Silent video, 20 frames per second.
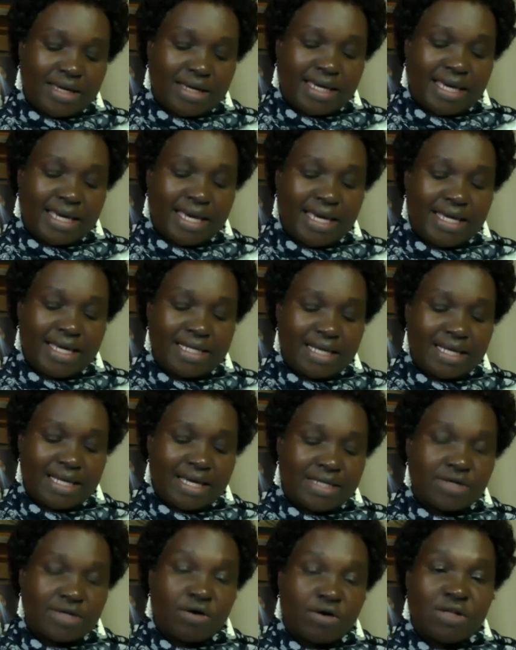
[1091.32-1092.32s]
kale,
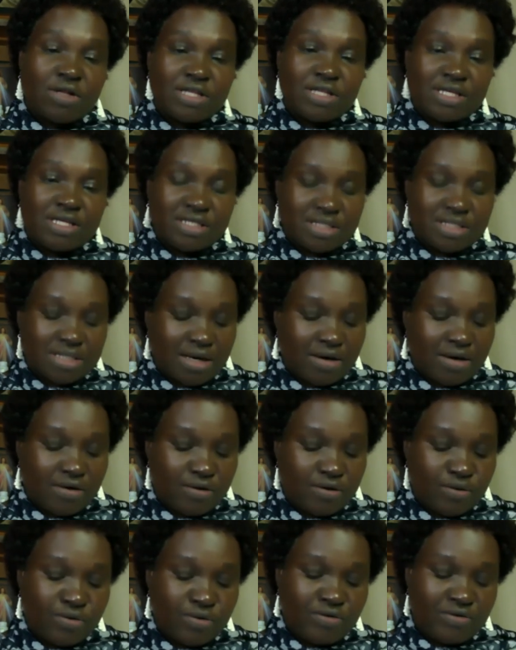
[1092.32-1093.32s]
and all these
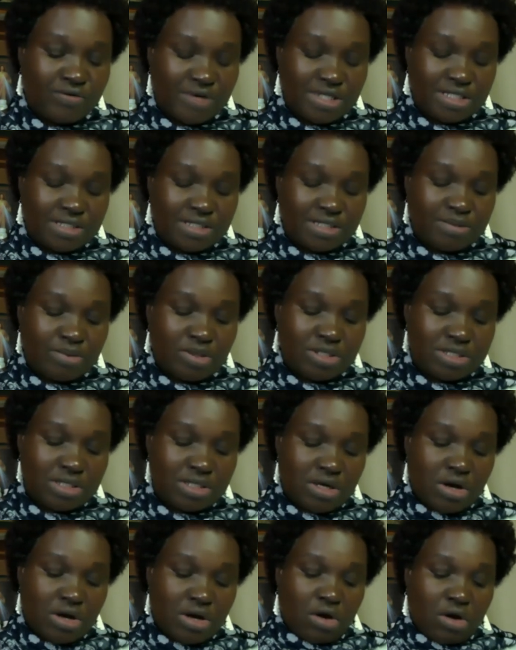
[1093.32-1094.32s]
good vegetables
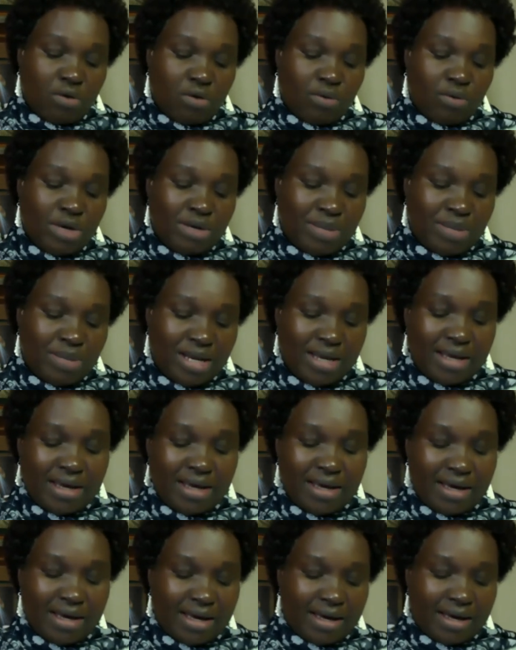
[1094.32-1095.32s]
will
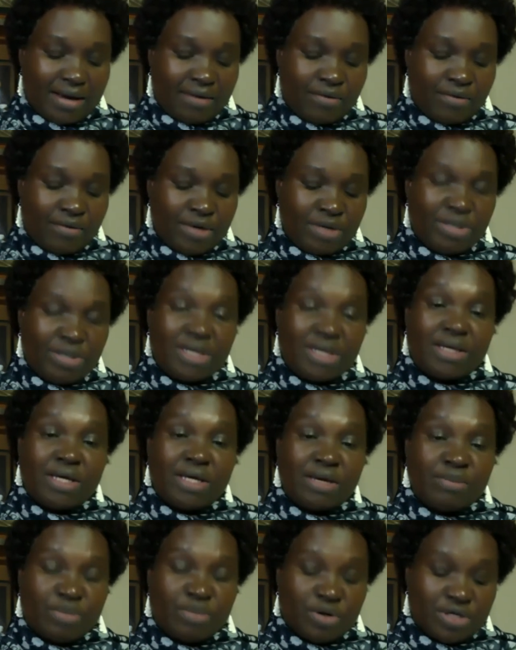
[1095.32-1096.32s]
be
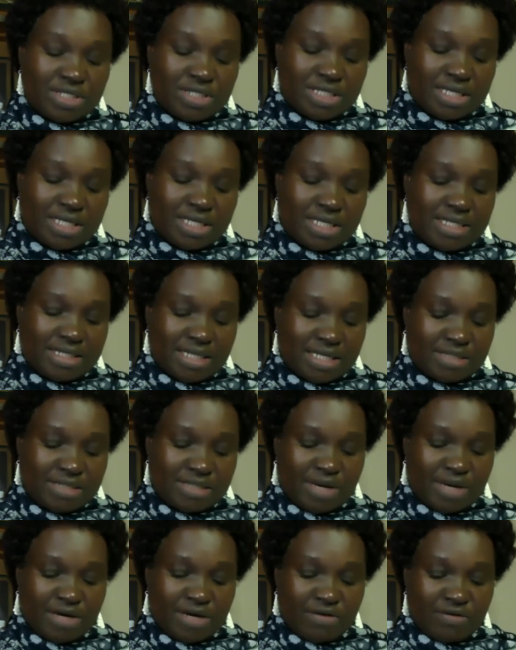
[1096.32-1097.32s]
important as
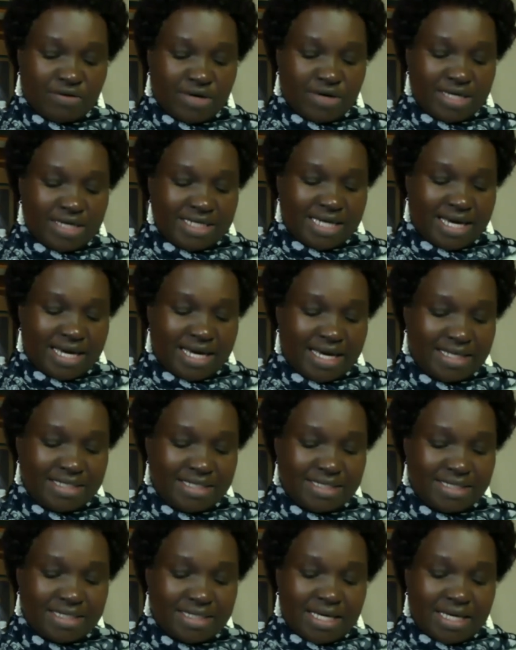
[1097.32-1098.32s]
part of our
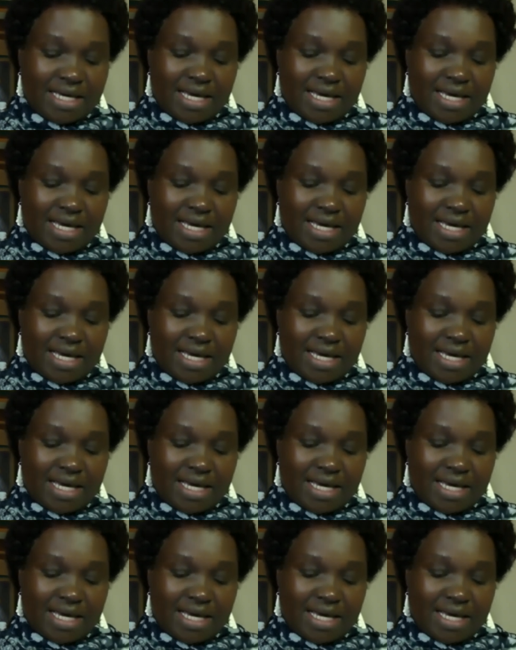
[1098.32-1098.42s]
diets.